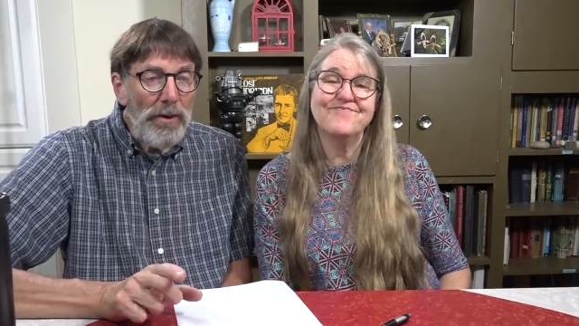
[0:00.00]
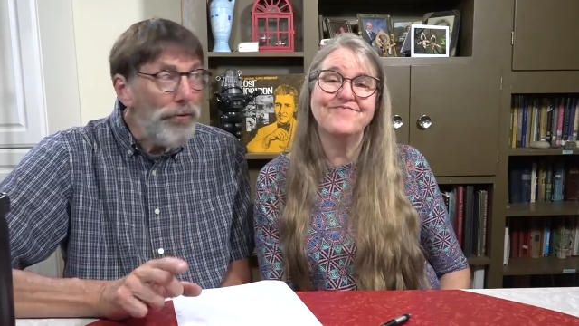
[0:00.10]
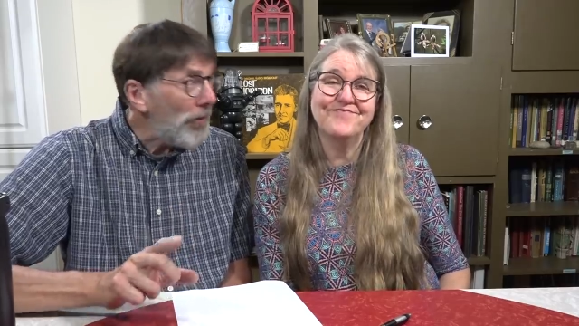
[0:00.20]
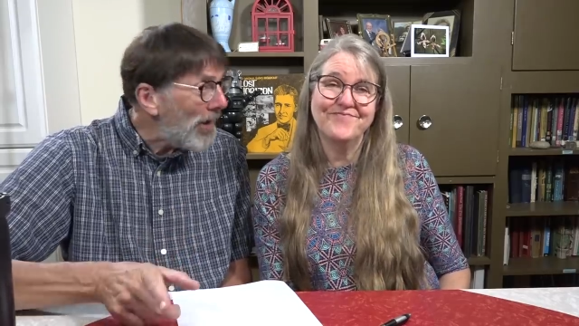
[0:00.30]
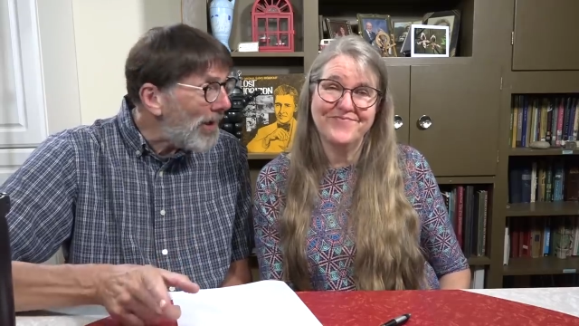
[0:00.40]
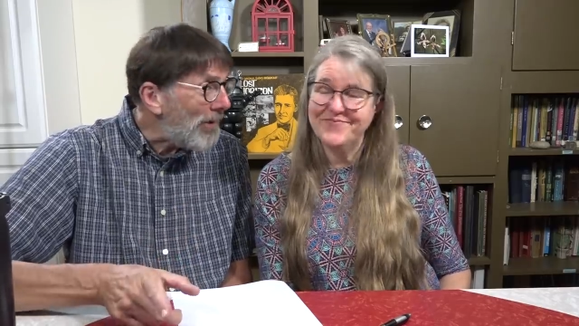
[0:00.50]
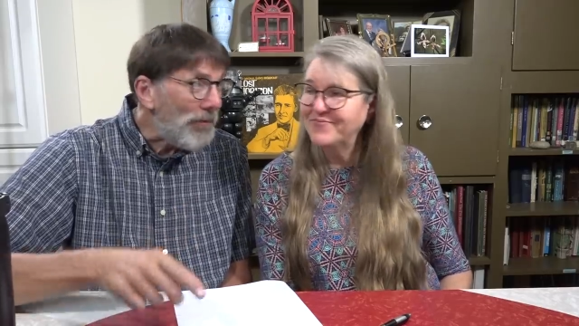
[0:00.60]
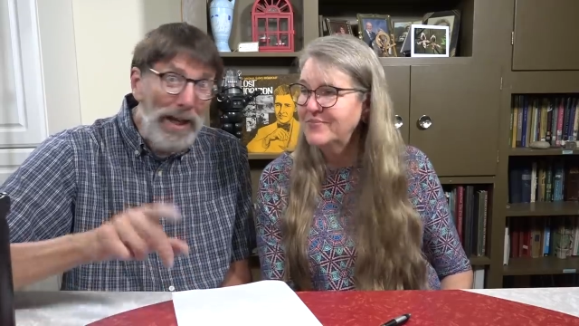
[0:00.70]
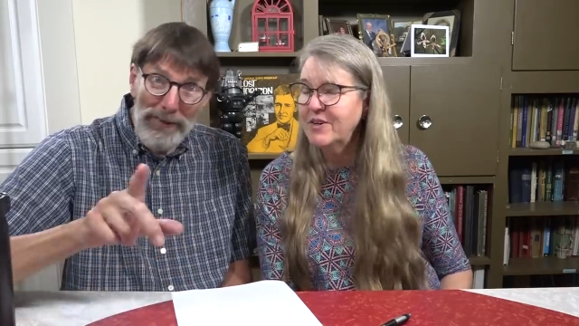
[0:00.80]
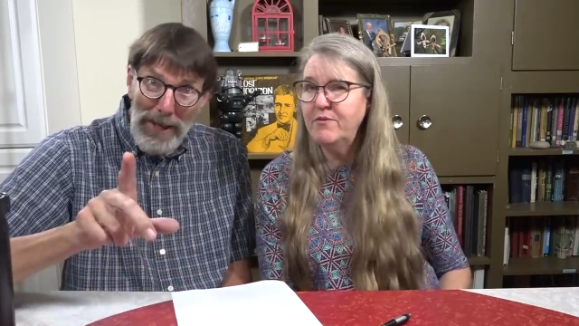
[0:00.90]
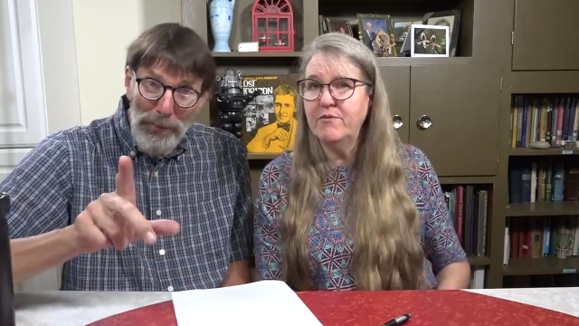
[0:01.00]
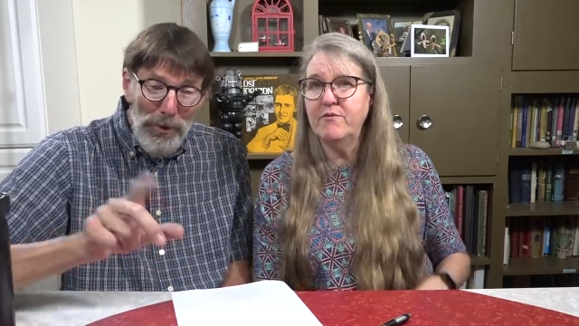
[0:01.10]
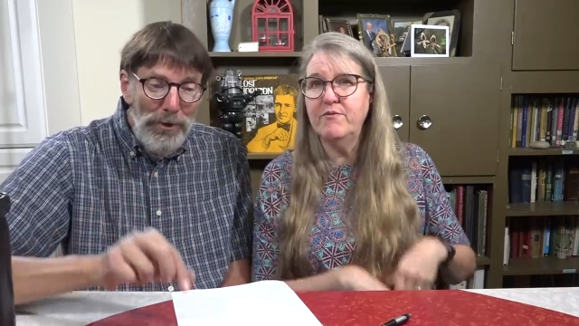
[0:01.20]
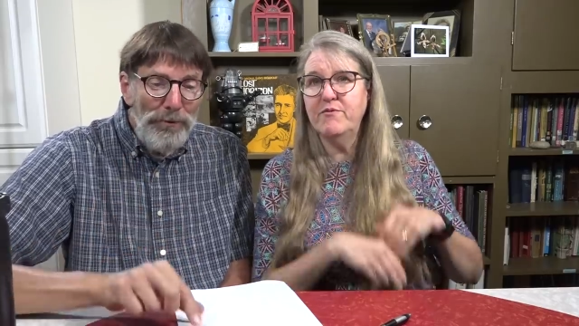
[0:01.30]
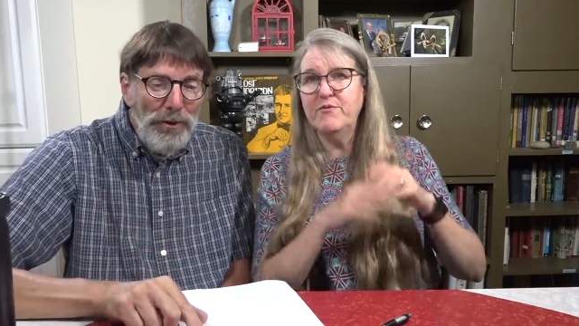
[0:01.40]
Speaker 1: Free, like that
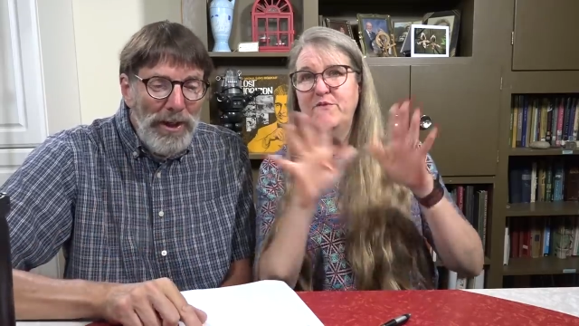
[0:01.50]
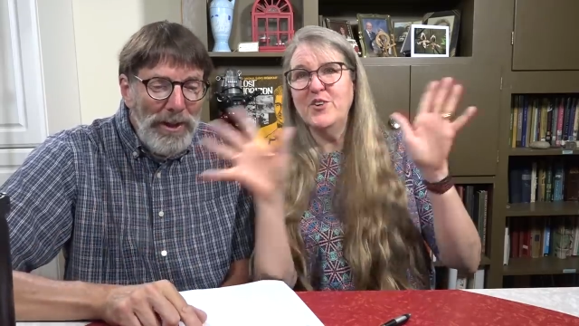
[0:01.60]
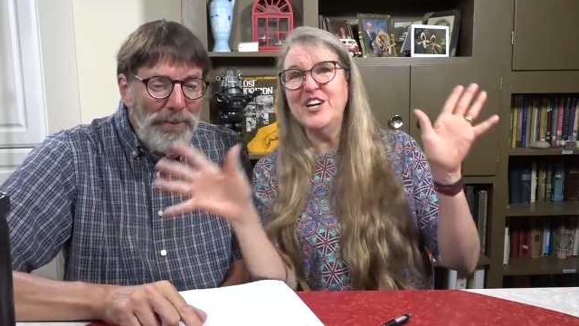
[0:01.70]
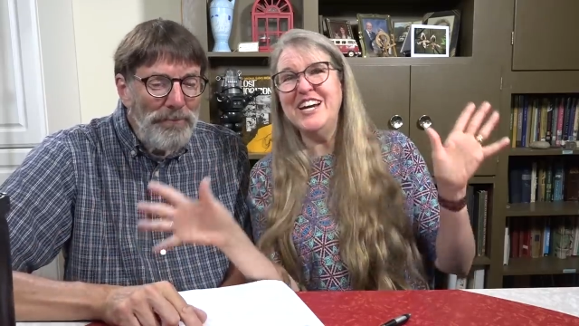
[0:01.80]
word, free.